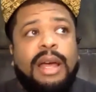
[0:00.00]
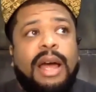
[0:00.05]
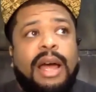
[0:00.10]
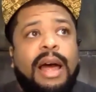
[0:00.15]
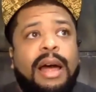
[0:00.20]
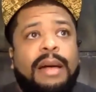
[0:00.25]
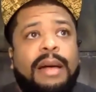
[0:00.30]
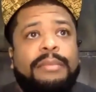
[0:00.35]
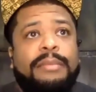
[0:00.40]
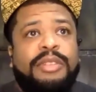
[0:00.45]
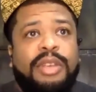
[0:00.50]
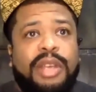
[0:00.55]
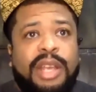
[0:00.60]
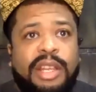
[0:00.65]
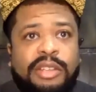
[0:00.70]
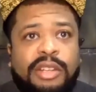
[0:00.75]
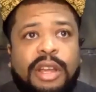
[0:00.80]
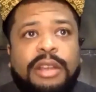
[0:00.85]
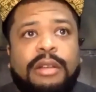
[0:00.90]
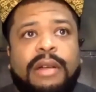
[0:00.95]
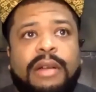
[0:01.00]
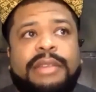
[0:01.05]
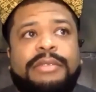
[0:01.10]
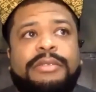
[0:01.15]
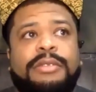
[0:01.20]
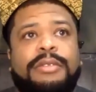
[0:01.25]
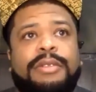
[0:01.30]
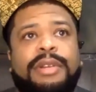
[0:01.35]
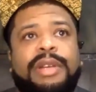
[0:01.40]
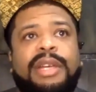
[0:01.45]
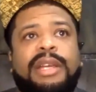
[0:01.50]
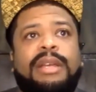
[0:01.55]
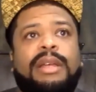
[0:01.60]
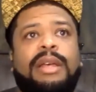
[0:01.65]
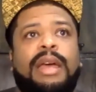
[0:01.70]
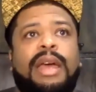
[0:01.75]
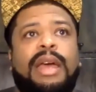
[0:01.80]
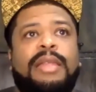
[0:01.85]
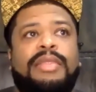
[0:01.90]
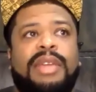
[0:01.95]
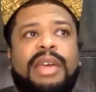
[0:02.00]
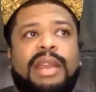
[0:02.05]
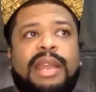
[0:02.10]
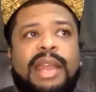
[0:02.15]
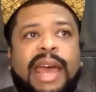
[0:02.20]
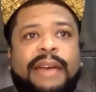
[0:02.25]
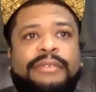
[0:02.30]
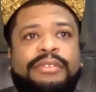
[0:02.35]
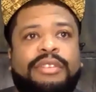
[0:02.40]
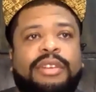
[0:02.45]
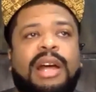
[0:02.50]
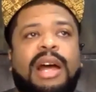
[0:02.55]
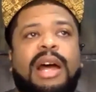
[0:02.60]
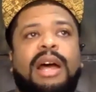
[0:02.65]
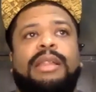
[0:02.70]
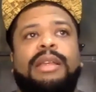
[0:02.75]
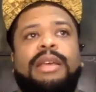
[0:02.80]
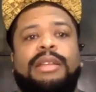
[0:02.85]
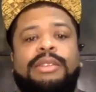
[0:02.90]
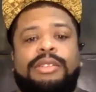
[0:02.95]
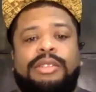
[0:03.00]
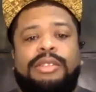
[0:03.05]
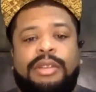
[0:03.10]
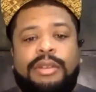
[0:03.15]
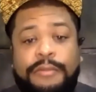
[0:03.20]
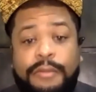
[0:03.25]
So you get your undergrad degree, and then after college,